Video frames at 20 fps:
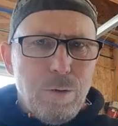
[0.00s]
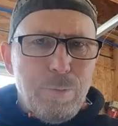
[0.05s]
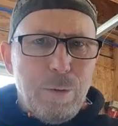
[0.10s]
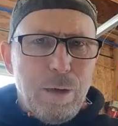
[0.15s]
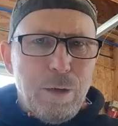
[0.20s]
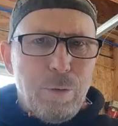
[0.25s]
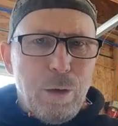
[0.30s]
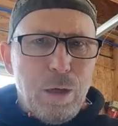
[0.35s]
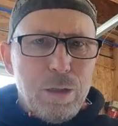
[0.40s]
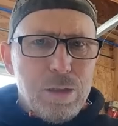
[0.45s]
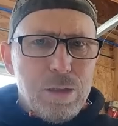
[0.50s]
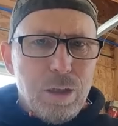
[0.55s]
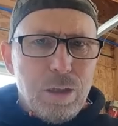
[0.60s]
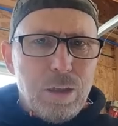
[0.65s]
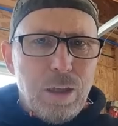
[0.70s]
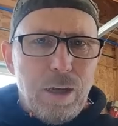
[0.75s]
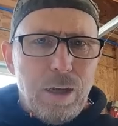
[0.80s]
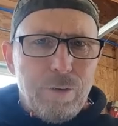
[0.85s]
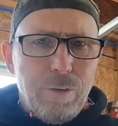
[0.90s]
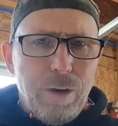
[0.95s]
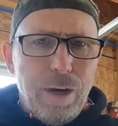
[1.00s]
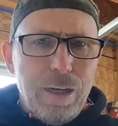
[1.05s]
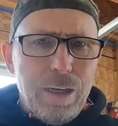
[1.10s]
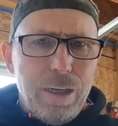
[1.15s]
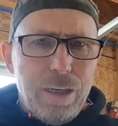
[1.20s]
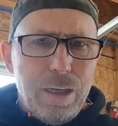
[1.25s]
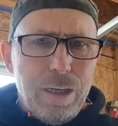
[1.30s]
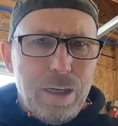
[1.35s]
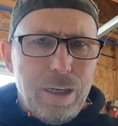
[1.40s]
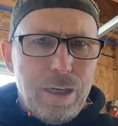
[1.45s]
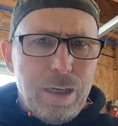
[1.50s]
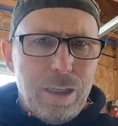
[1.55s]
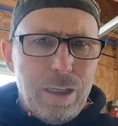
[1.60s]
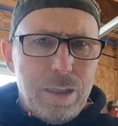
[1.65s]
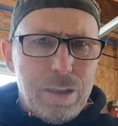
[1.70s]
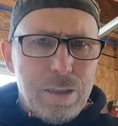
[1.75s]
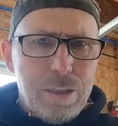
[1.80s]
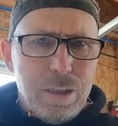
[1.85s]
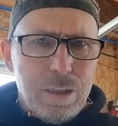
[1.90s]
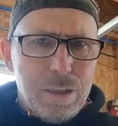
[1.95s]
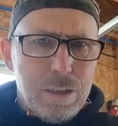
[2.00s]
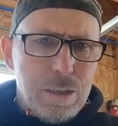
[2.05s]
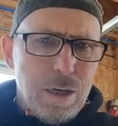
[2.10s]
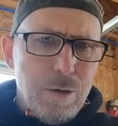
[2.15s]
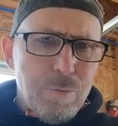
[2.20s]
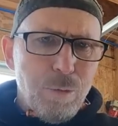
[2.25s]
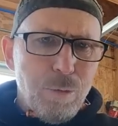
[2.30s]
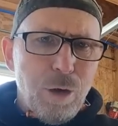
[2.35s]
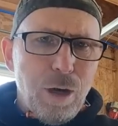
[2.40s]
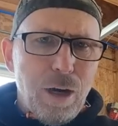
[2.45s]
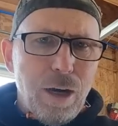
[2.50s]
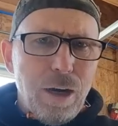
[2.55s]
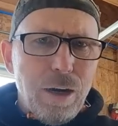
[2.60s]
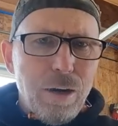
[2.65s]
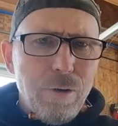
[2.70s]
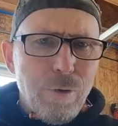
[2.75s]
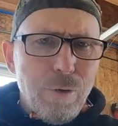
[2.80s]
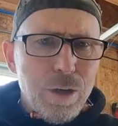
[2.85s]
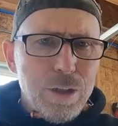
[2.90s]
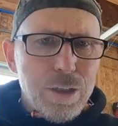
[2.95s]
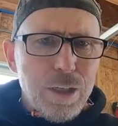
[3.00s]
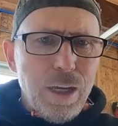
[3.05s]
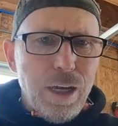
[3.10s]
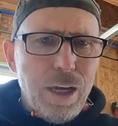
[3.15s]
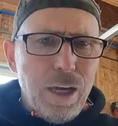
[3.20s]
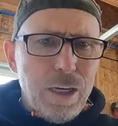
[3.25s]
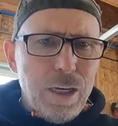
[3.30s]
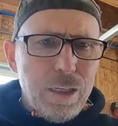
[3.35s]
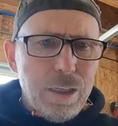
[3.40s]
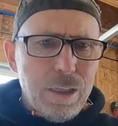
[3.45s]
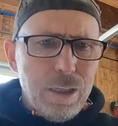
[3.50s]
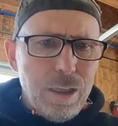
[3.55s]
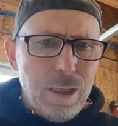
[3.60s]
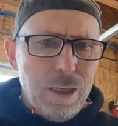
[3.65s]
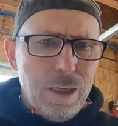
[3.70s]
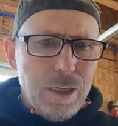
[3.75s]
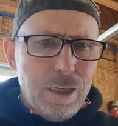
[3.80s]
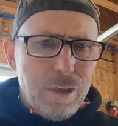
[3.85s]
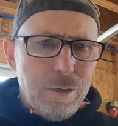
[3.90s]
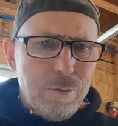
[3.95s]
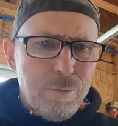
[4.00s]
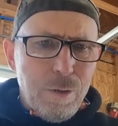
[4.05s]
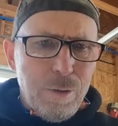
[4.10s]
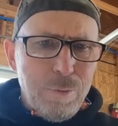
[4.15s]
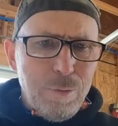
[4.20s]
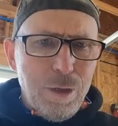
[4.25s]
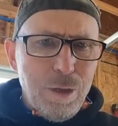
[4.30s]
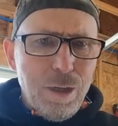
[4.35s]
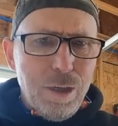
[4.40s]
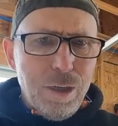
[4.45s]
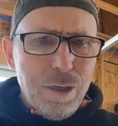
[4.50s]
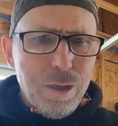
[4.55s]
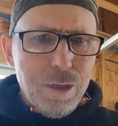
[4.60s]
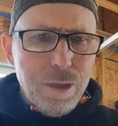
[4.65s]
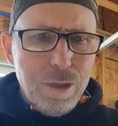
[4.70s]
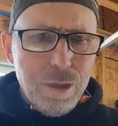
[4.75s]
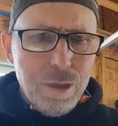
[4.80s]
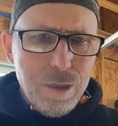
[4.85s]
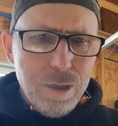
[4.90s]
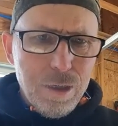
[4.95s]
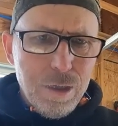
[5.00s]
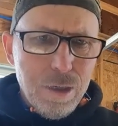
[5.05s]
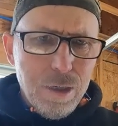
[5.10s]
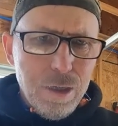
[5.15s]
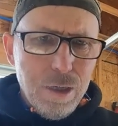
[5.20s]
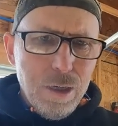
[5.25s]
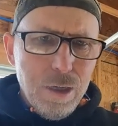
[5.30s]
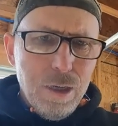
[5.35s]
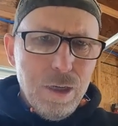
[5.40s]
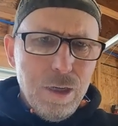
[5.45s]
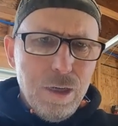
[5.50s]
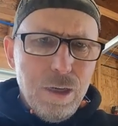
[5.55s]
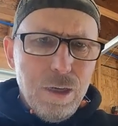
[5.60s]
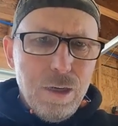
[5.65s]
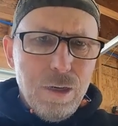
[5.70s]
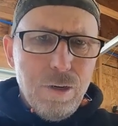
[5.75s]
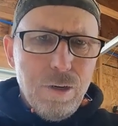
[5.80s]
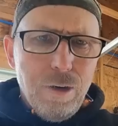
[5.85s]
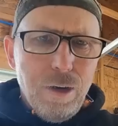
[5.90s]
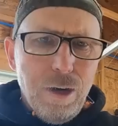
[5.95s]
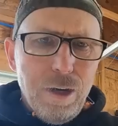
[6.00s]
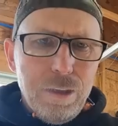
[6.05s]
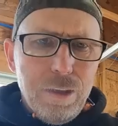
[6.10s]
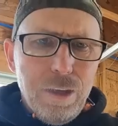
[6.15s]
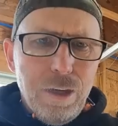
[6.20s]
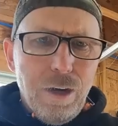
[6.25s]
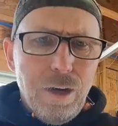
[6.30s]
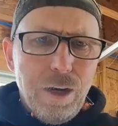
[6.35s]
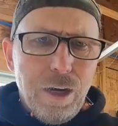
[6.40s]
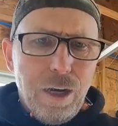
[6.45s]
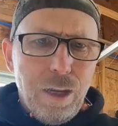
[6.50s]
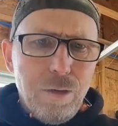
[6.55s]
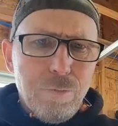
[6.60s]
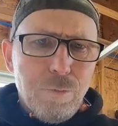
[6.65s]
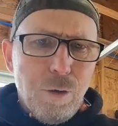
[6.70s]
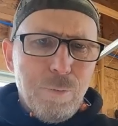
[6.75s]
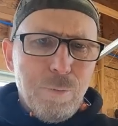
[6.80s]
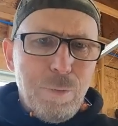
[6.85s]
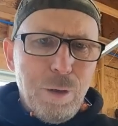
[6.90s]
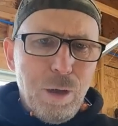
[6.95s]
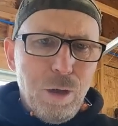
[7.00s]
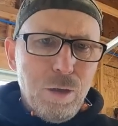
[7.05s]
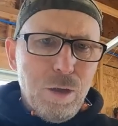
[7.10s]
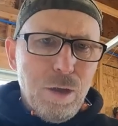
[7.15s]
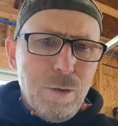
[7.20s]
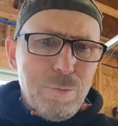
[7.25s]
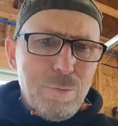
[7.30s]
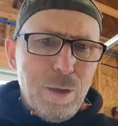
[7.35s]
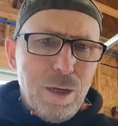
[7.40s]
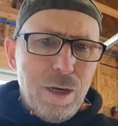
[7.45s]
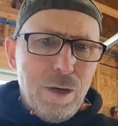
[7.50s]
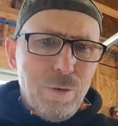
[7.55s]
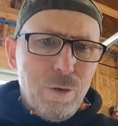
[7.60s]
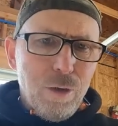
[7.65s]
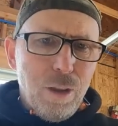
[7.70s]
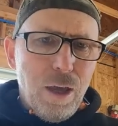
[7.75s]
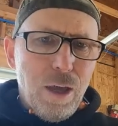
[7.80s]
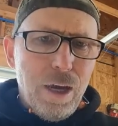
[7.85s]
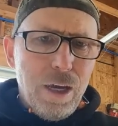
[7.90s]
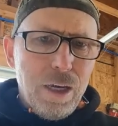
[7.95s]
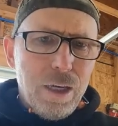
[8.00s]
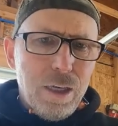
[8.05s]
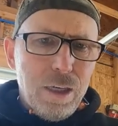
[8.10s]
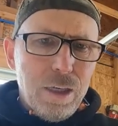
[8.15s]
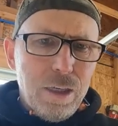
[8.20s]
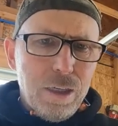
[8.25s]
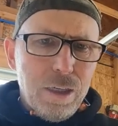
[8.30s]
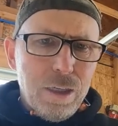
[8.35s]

what M I G welds look like, right? Uh, let's see, somewhere, where's it at? Like maybe right there. I got a little more buildup than I would like.